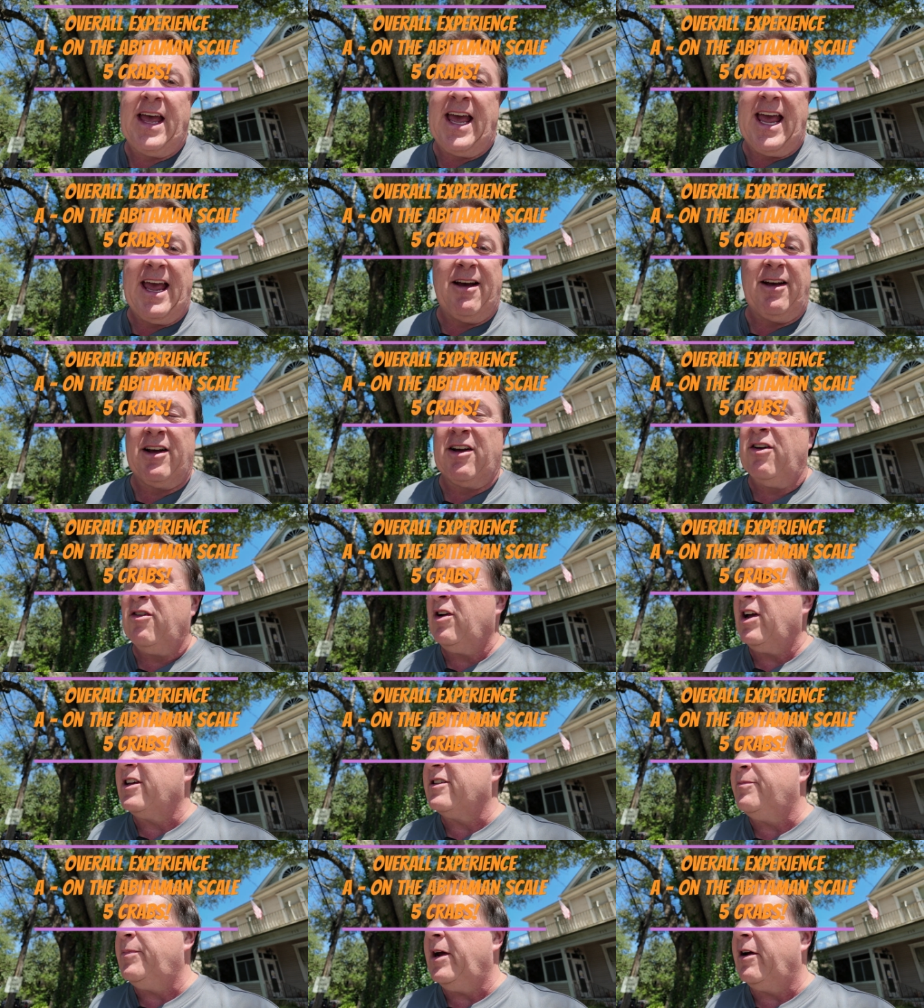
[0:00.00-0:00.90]
A
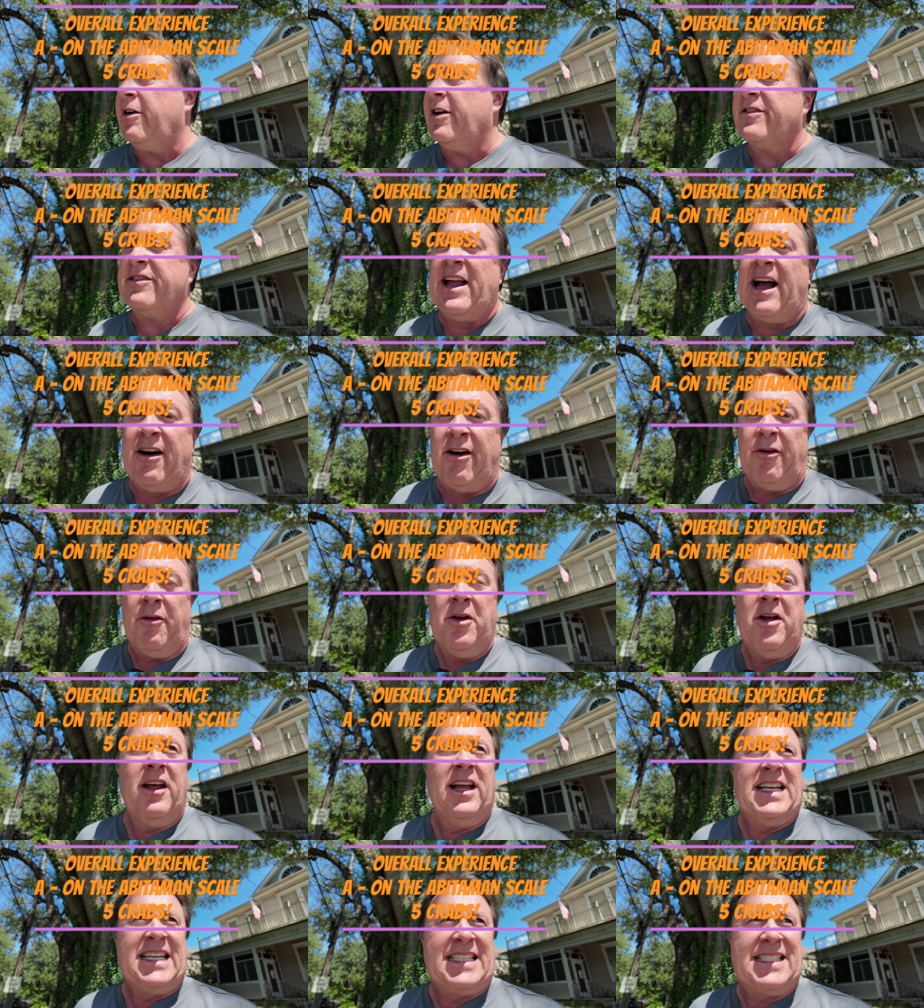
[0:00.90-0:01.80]
experience. Now,
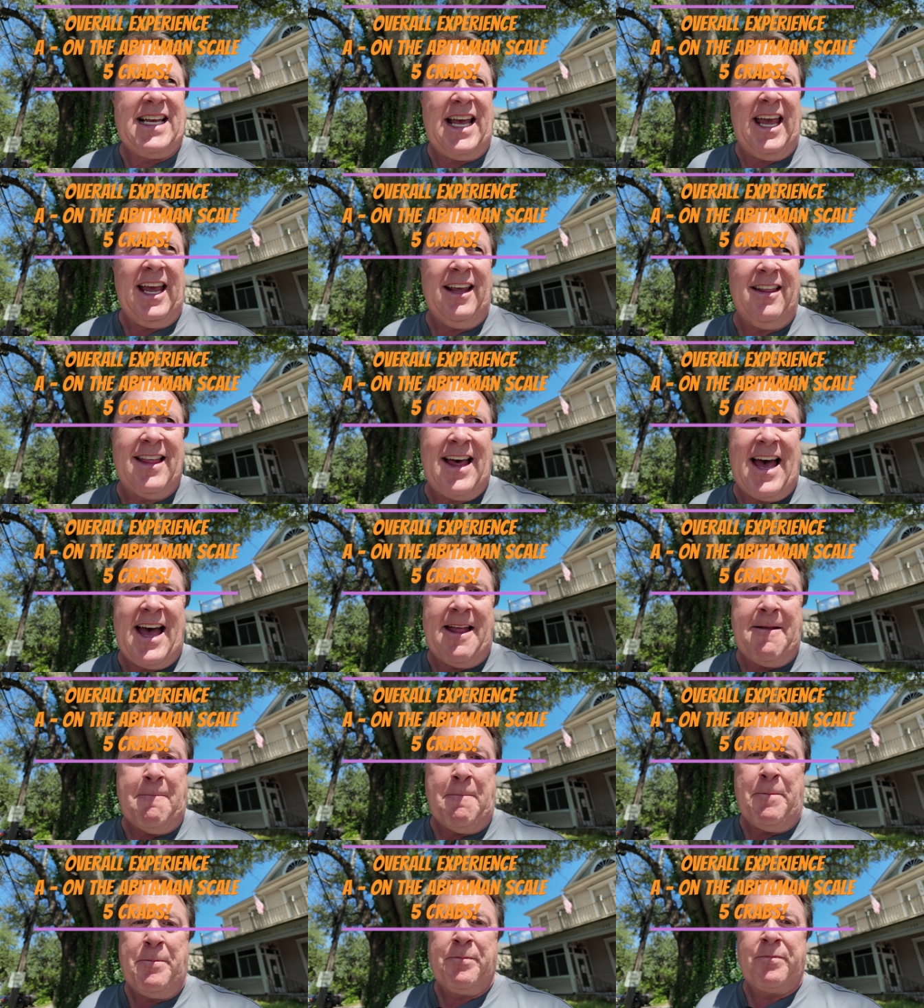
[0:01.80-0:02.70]
saying
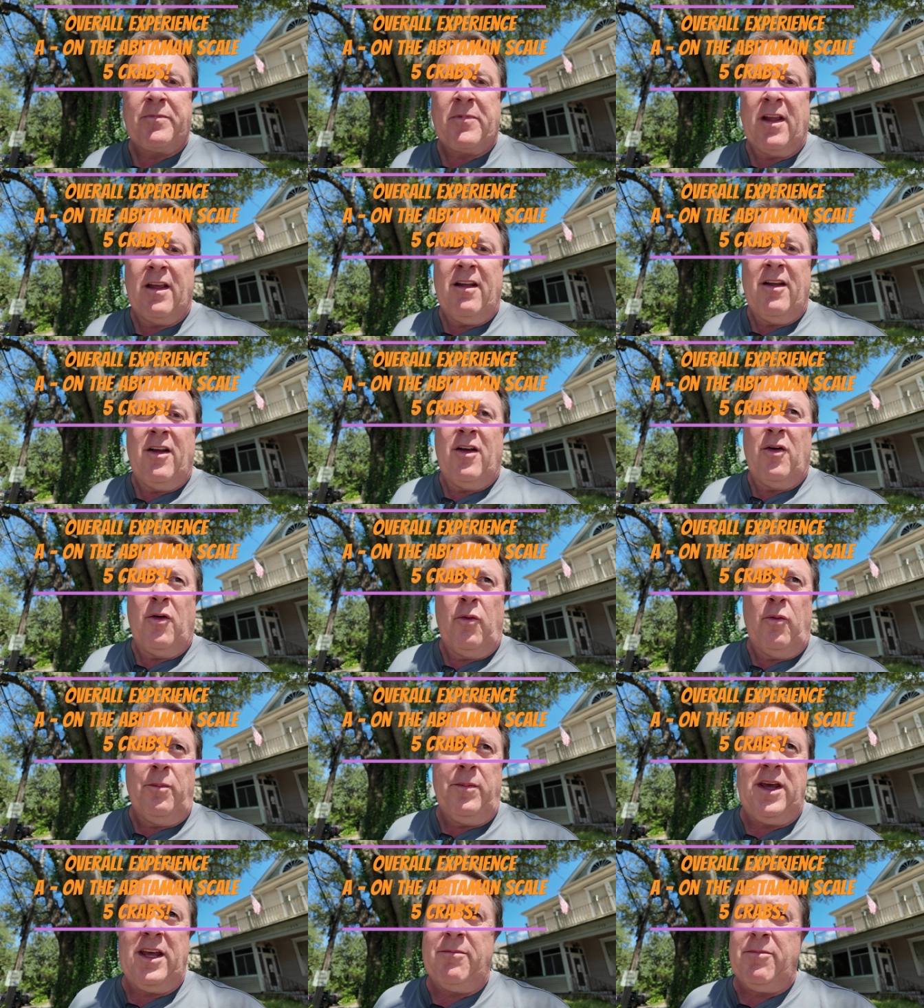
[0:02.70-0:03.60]
that,
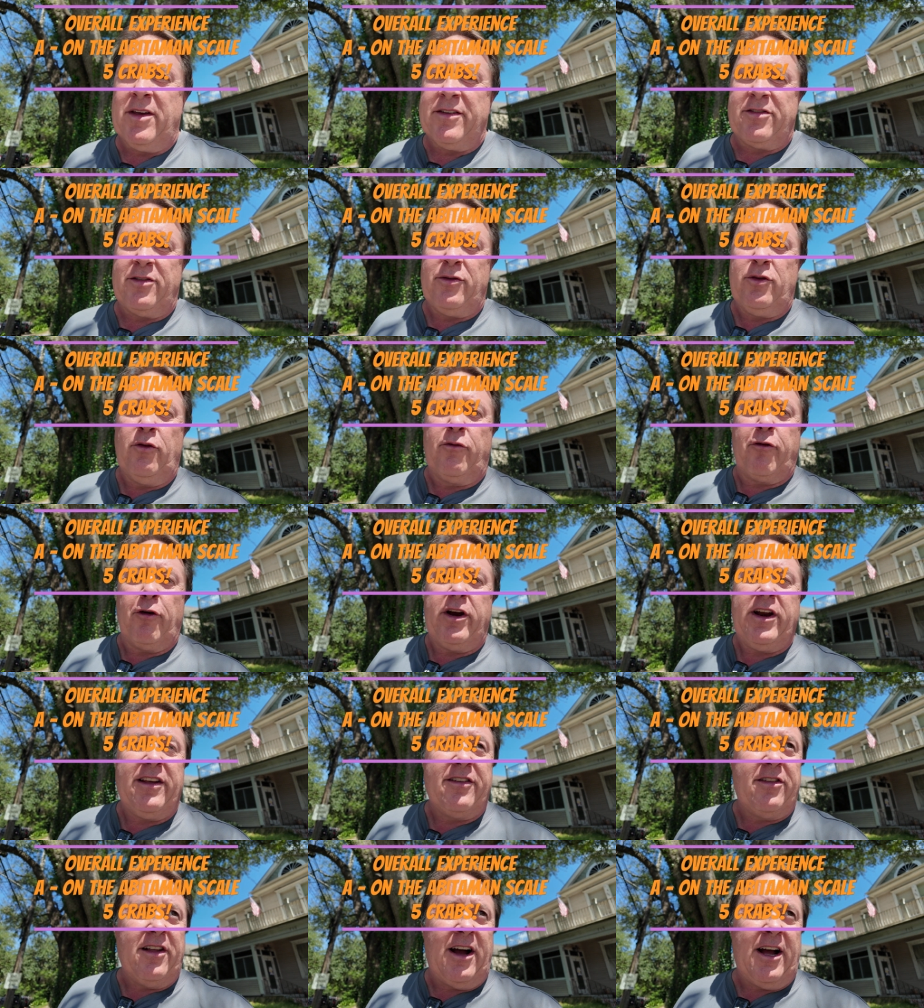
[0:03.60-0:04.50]
me and Mrs.
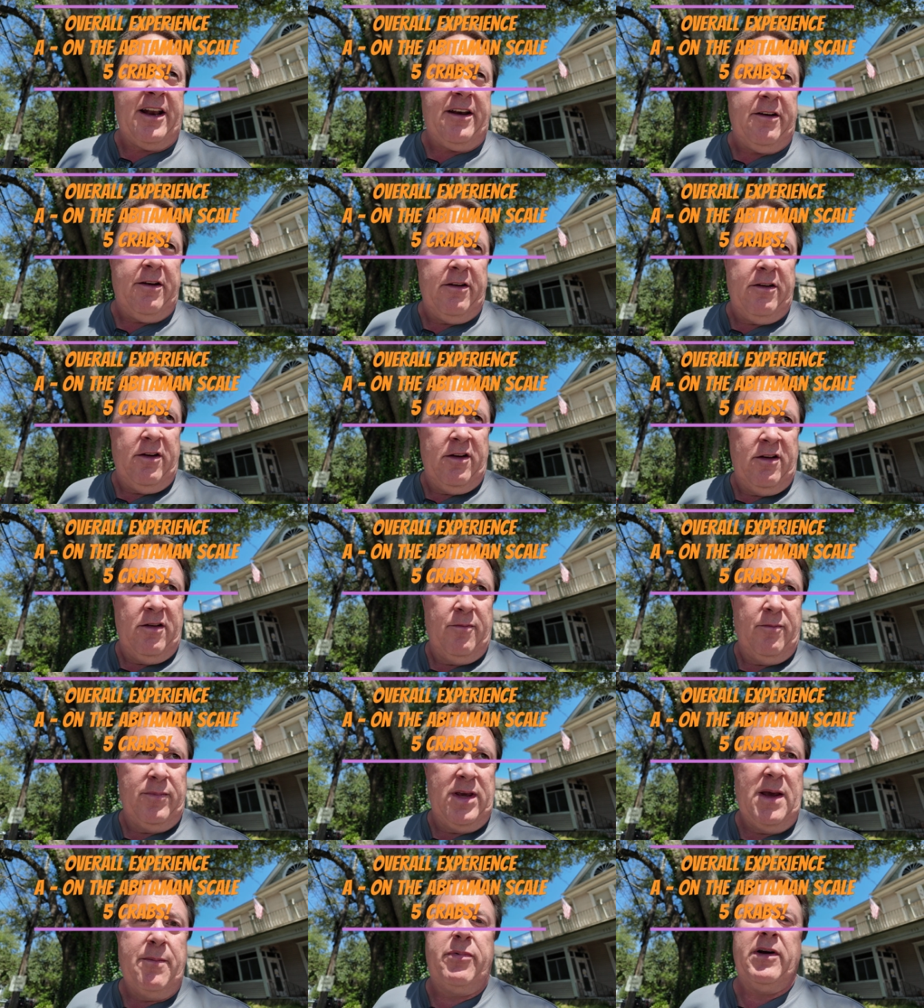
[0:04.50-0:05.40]
Dufrene is not
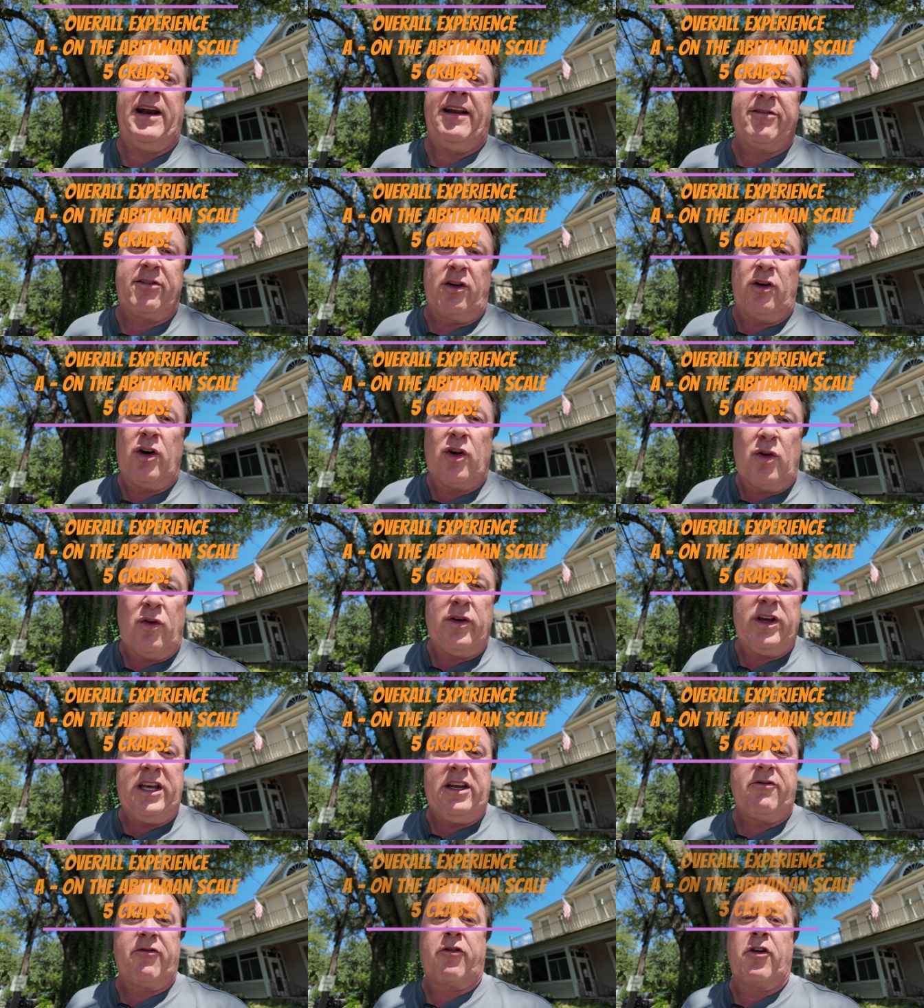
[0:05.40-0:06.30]
people that's going to
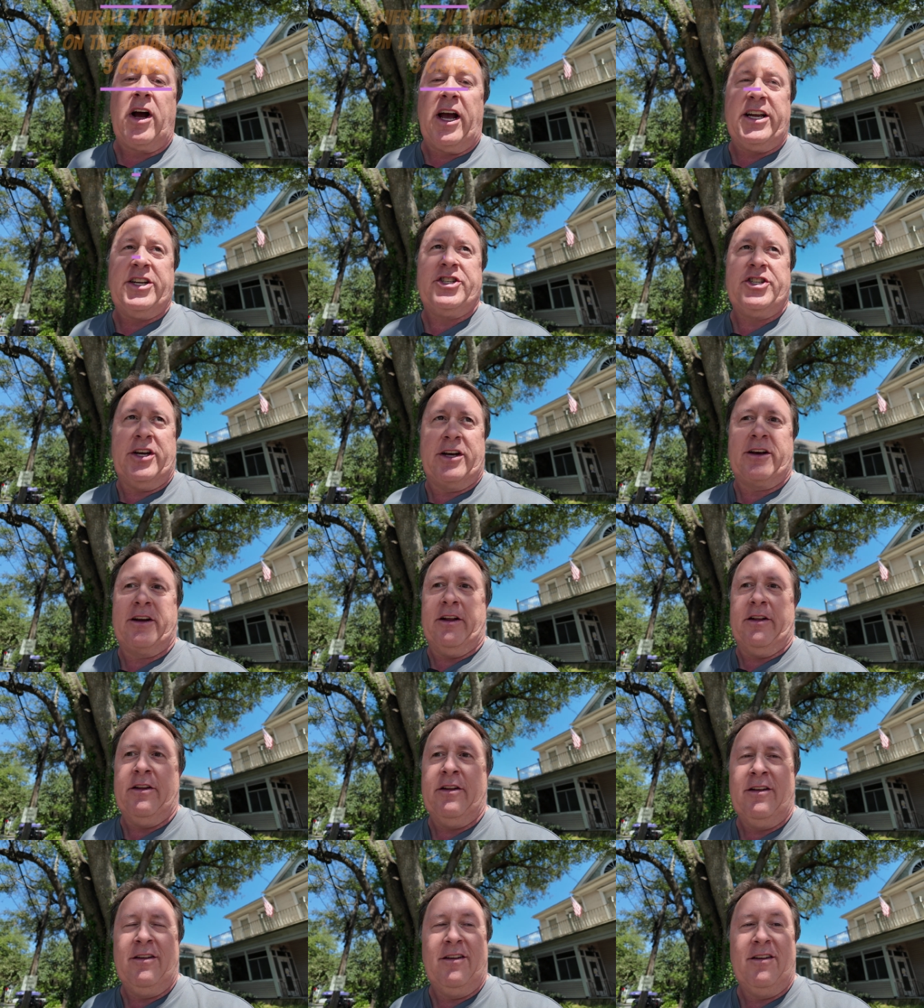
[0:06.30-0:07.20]
go eat fried
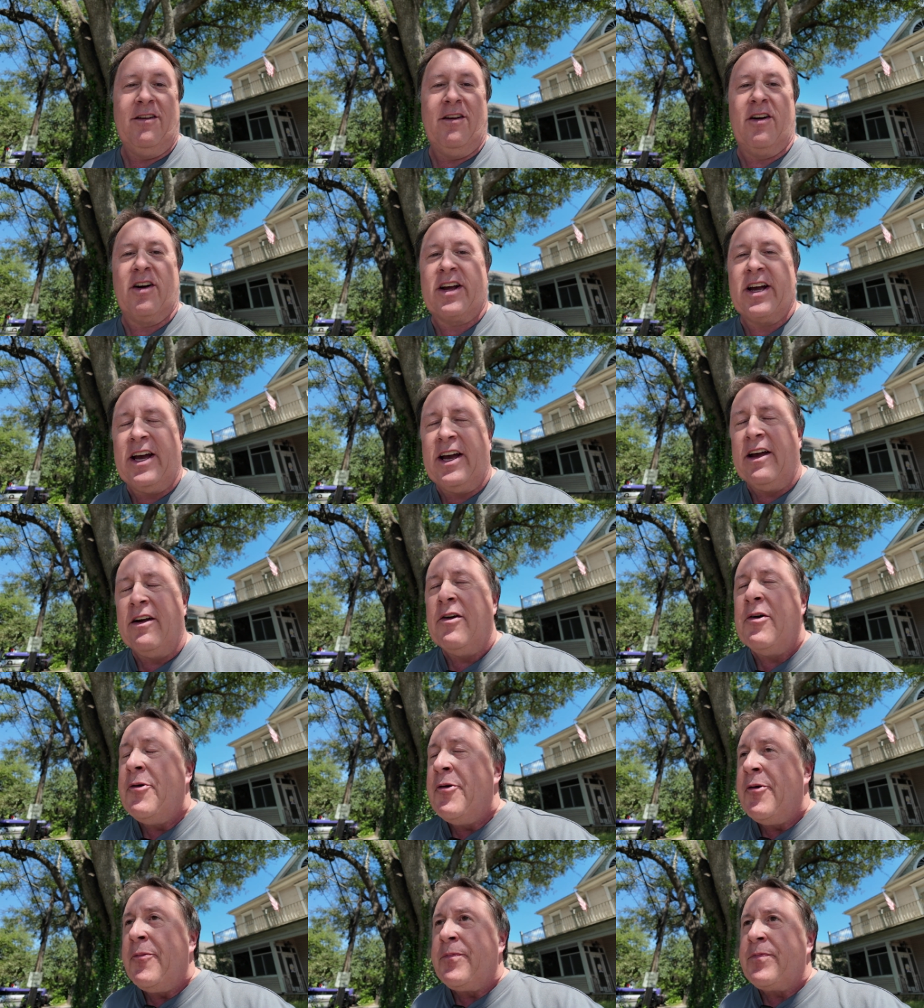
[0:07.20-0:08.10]
chicken, okay?
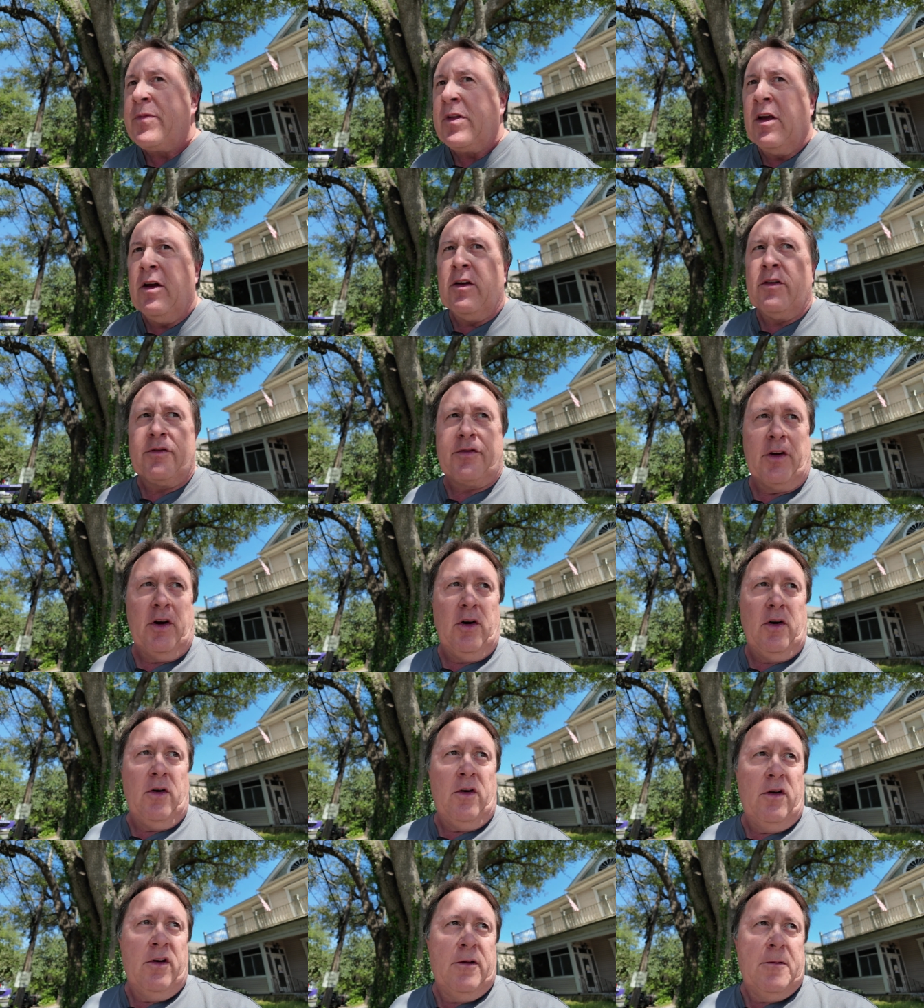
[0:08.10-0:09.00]

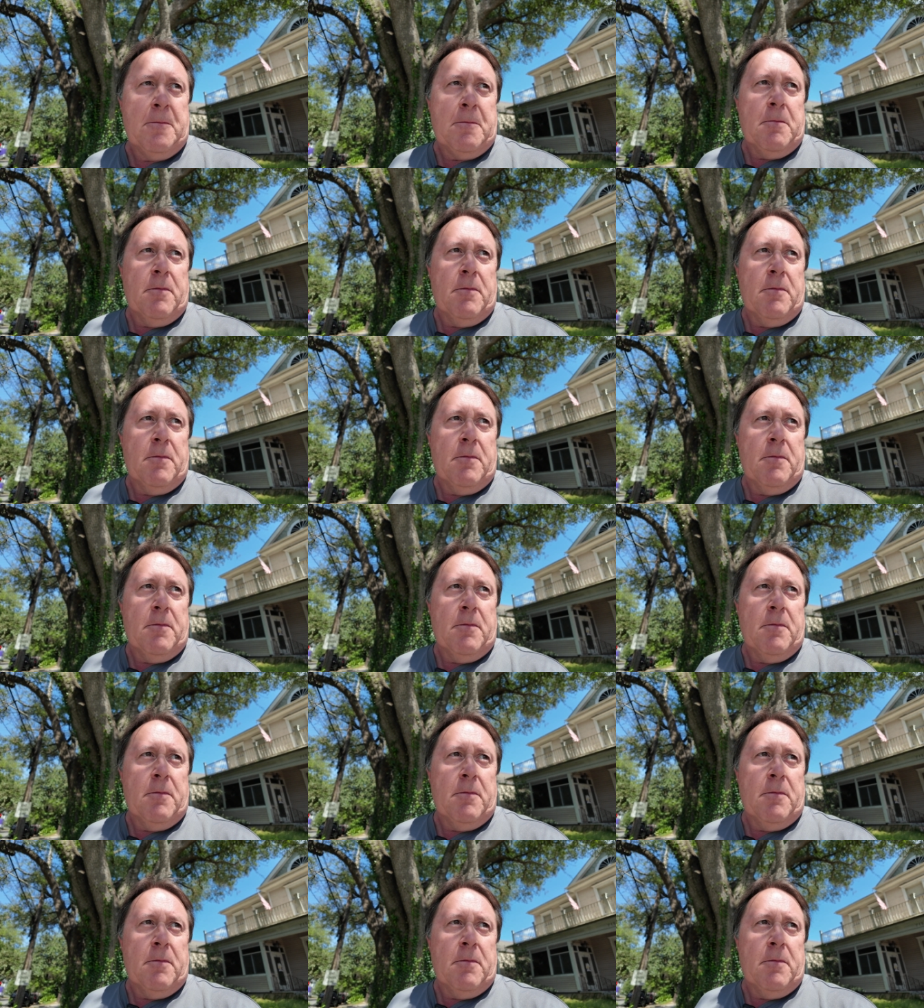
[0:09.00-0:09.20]
So